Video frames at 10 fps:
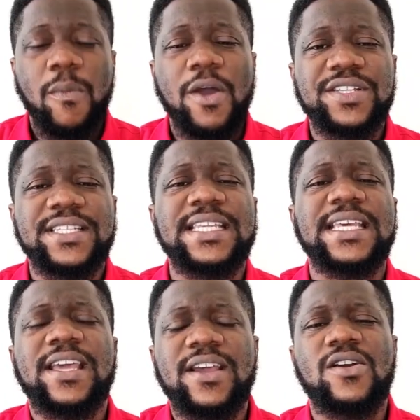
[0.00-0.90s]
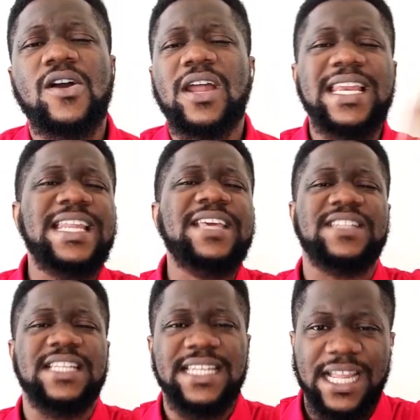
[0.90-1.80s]
but you see, God
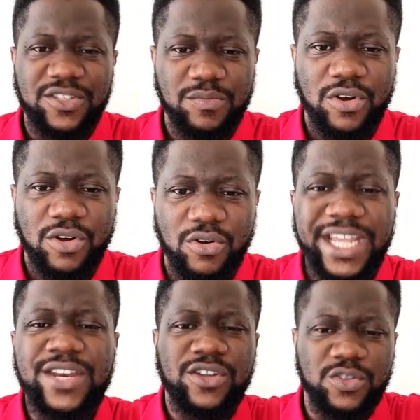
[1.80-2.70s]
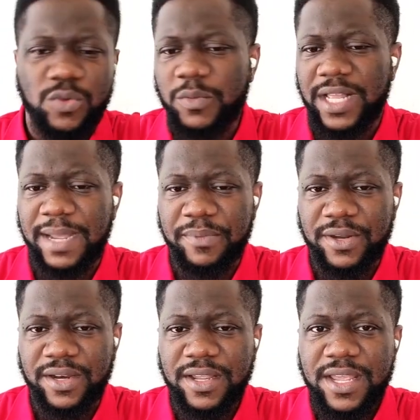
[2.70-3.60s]
lives in that tomorrow. He knows what will happen.